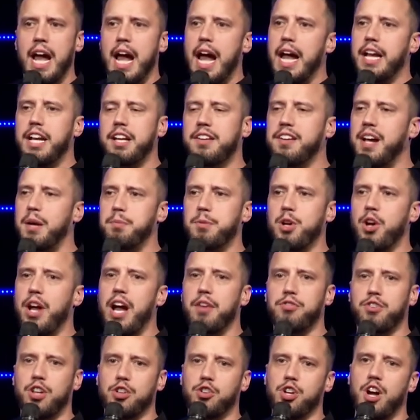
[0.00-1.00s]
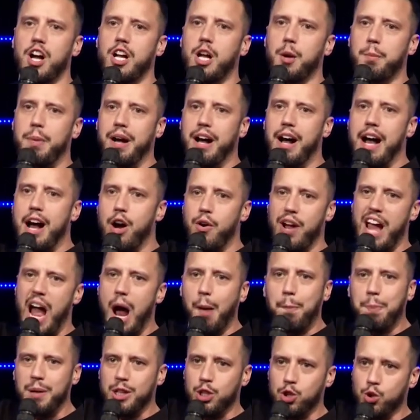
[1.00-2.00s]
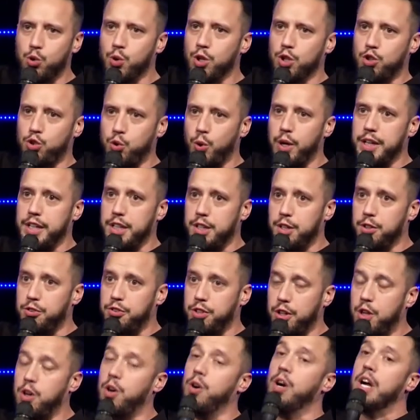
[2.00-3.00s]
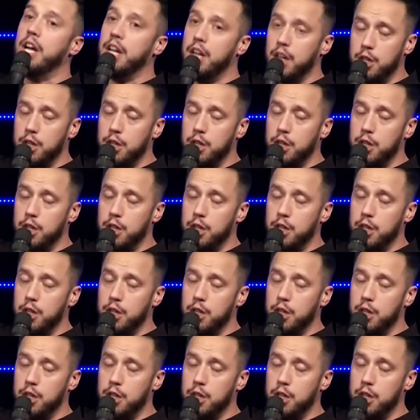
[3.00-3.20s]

Anytime you have to talk about how happy you were 20 years ago,